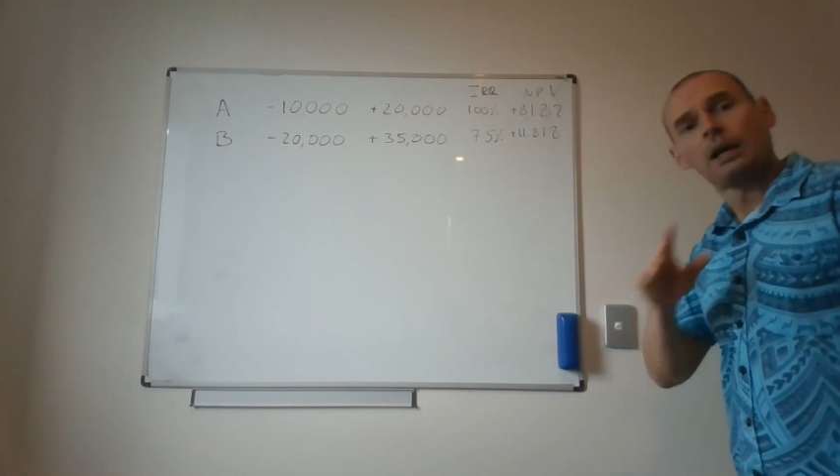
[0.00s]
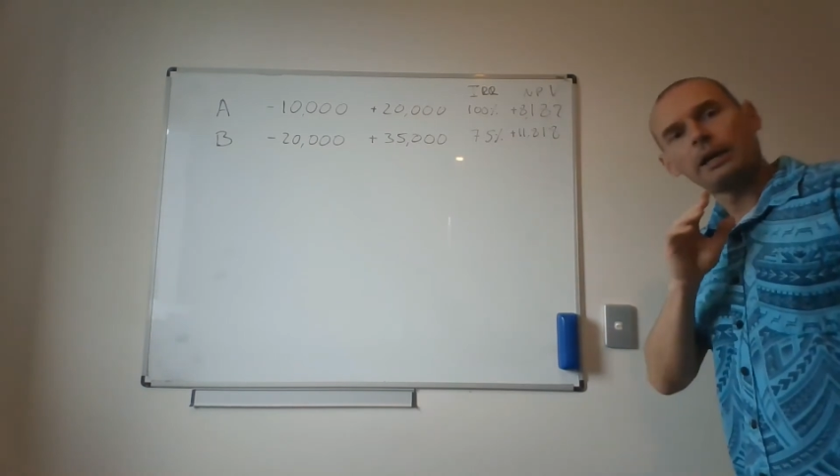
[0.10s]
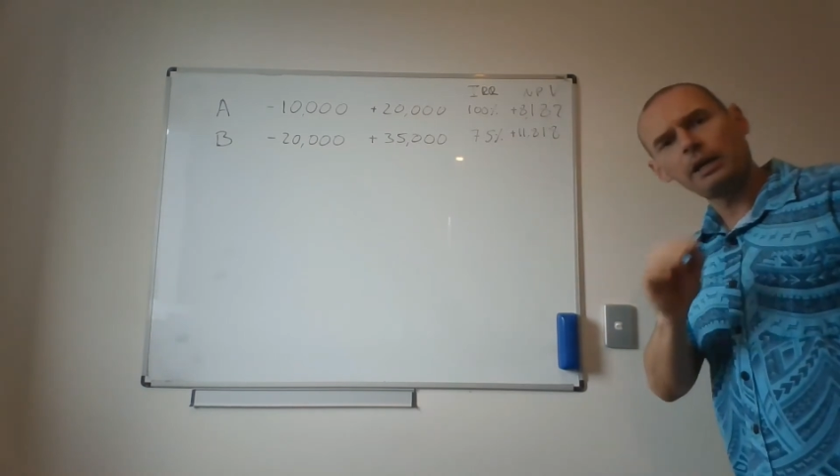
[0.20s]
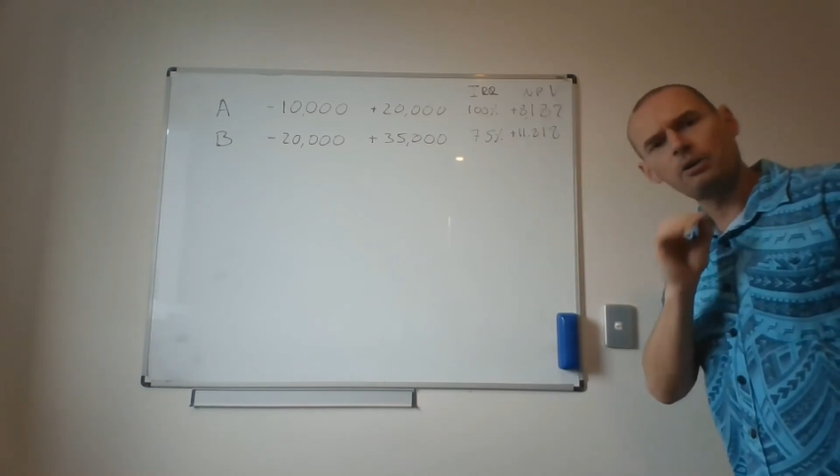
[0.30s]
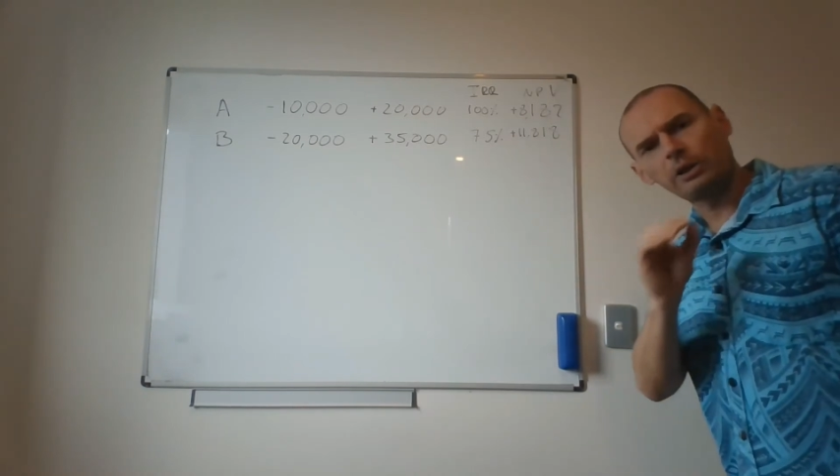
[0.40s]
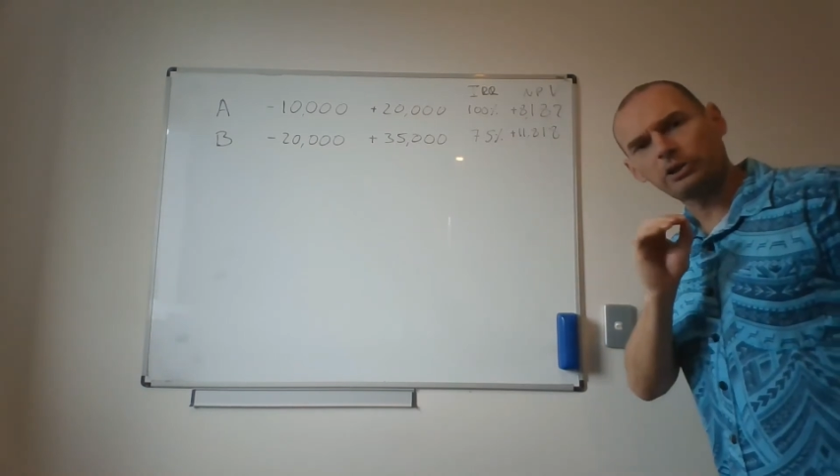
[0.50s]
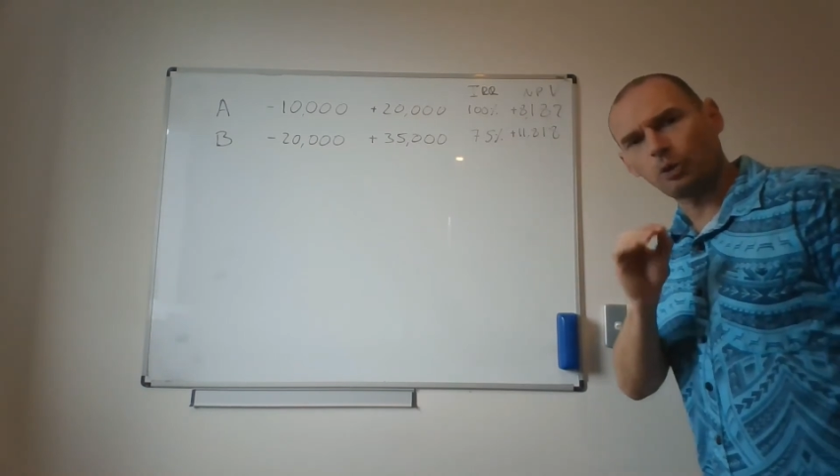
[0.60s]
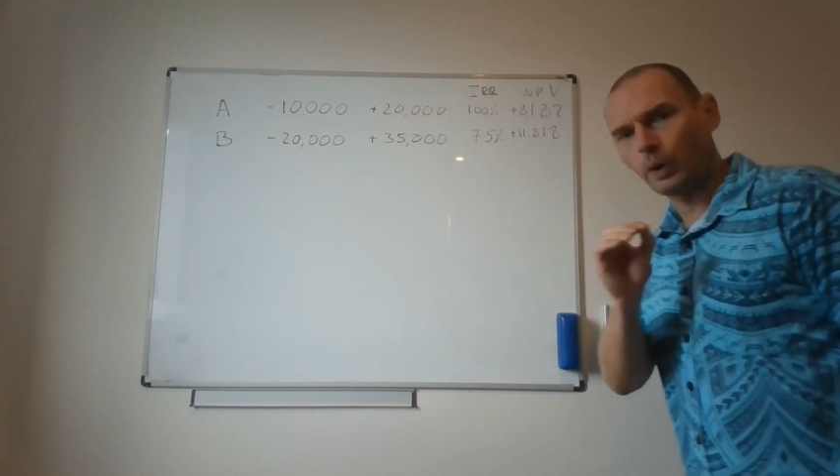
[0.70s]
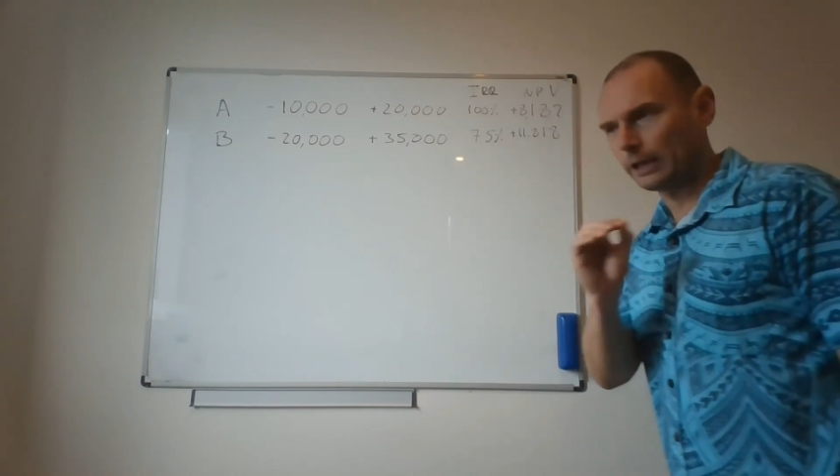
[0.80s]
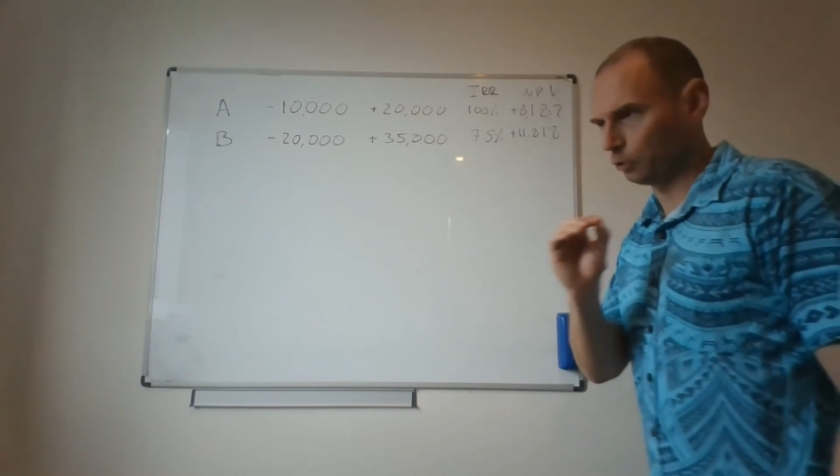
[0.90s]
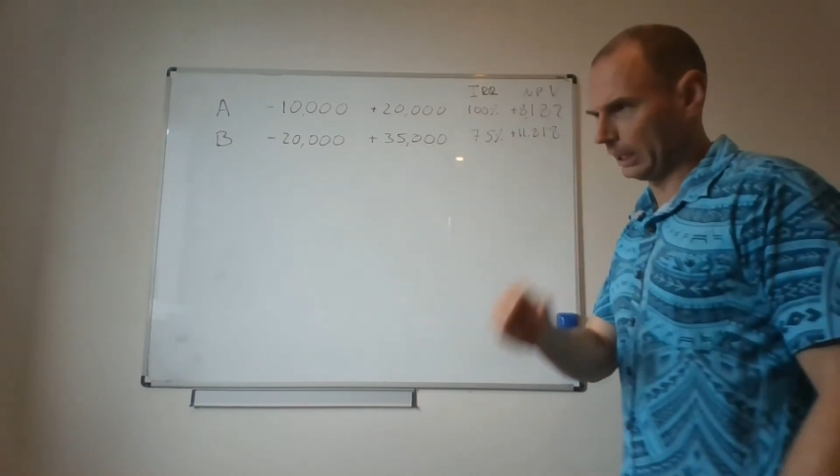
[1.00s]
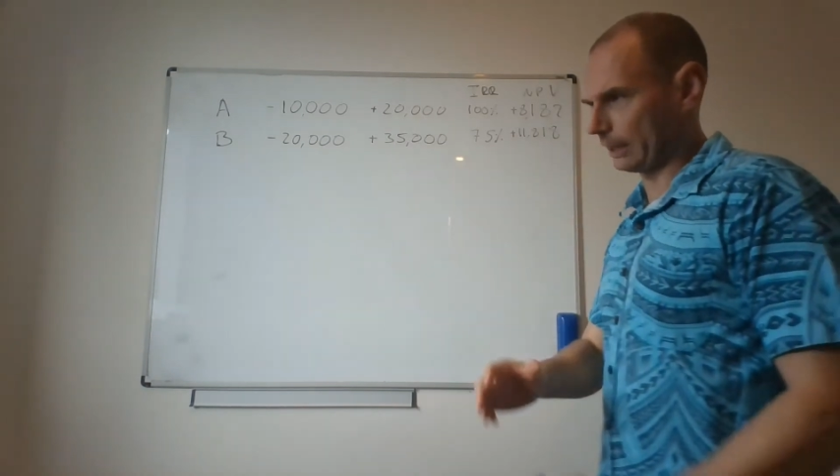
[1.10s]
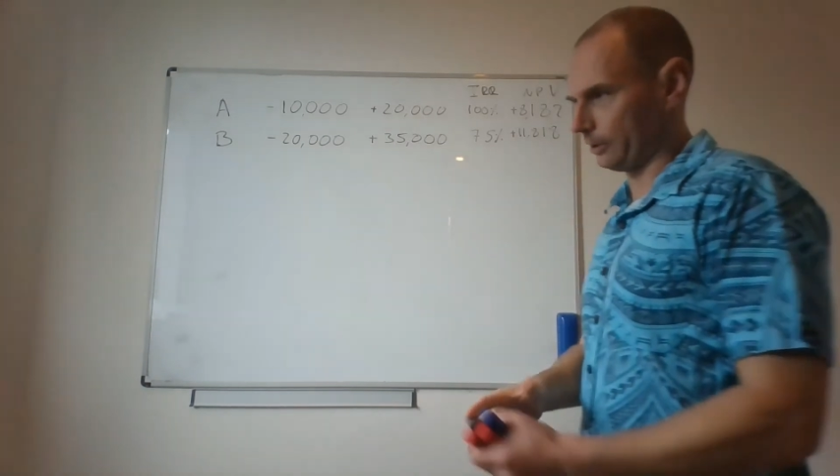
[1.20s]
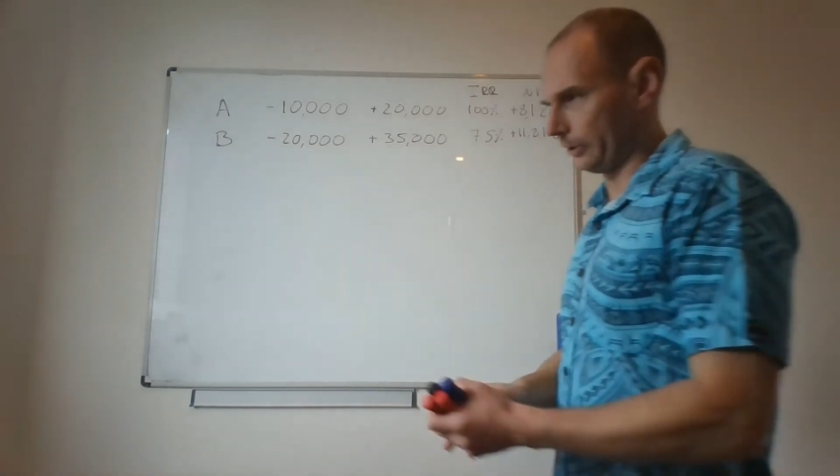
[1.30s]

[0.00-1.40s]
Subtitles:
Here is the way to tackle